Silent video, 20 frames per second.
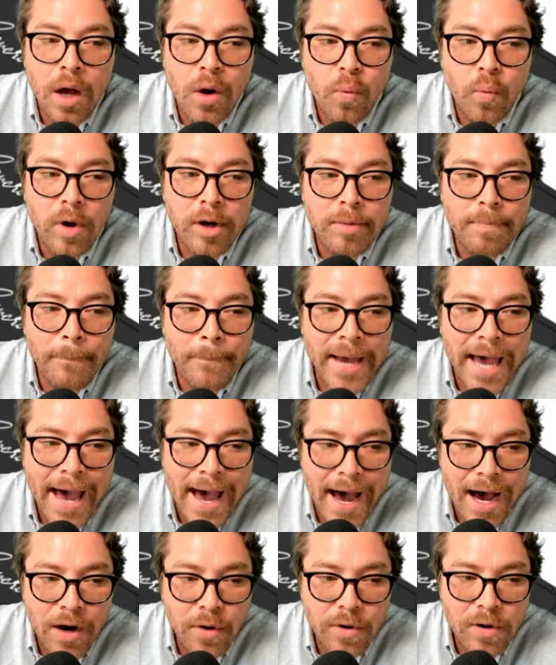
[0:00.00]
one
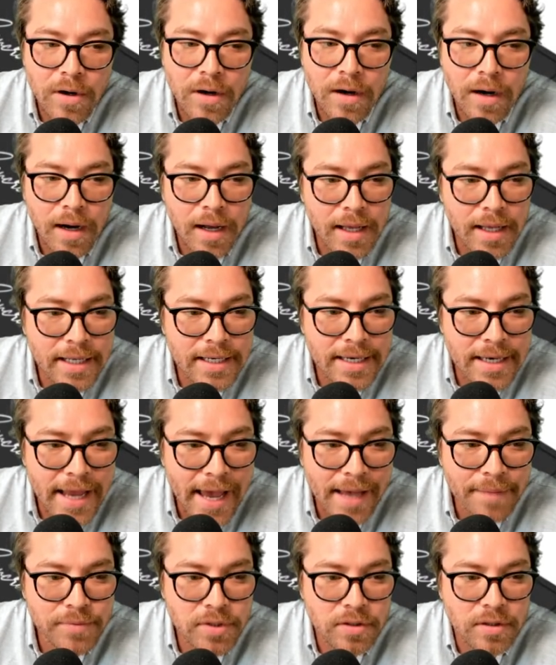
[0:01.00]
power
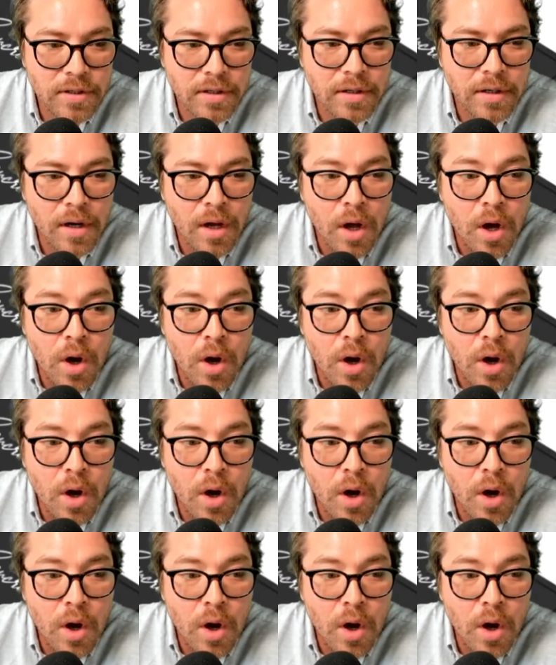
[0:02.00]
adapter,